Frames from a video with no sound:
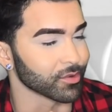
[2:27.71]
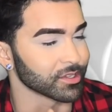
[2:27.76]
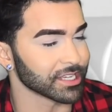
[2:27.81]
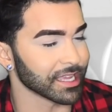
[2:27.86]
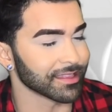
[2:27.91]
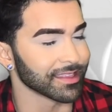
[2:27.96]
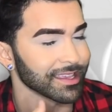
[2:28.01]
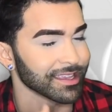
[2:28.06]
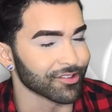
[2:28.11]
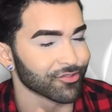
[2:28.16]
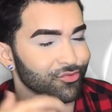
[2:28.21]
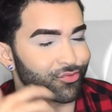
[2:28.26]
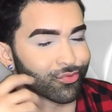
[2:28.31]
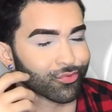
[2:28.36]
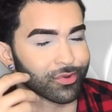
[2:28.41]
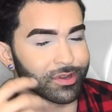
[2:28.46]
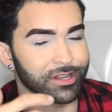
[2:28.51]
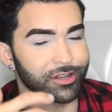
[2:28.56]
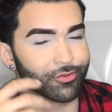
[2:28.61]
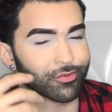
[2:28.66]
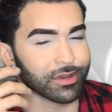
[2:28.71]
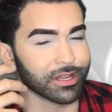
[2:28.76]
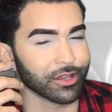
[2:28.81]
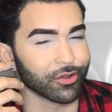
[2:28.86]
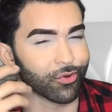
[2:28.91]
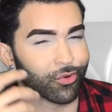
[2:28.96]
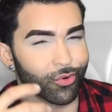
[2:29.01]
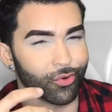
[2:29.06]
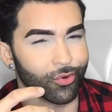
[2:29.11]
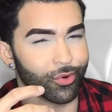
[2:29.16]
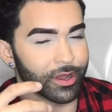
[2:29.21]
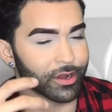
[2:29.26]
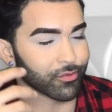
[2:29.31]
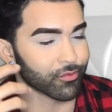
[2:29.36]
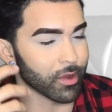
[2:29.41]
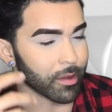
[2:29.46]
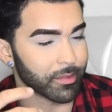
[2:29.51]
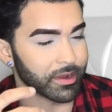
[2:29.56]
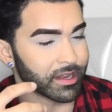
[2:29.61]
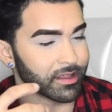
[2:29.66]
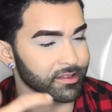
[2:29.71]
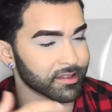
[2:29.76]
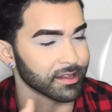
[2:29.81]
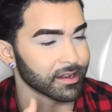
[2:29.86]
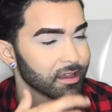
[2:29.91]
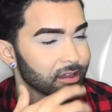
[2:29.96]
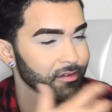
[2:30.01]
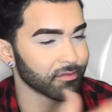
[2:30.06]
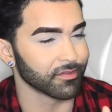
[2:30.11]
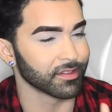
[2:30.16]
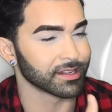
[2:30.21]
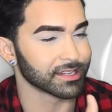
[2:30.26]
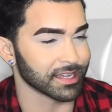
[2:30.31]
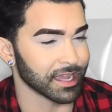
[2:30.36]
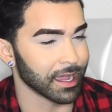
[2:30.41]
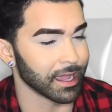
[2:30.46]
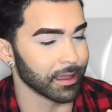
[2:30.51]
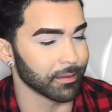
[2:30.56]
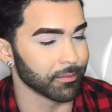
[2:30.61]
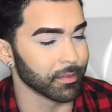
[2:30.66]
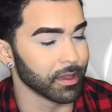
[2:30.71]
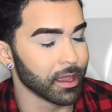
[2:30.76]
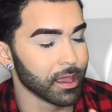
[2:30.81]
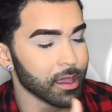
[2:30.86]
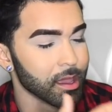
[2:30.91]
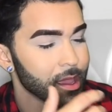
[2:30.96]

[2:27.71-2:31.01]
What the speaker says: which I think is really, really cool and reminiscent of the time.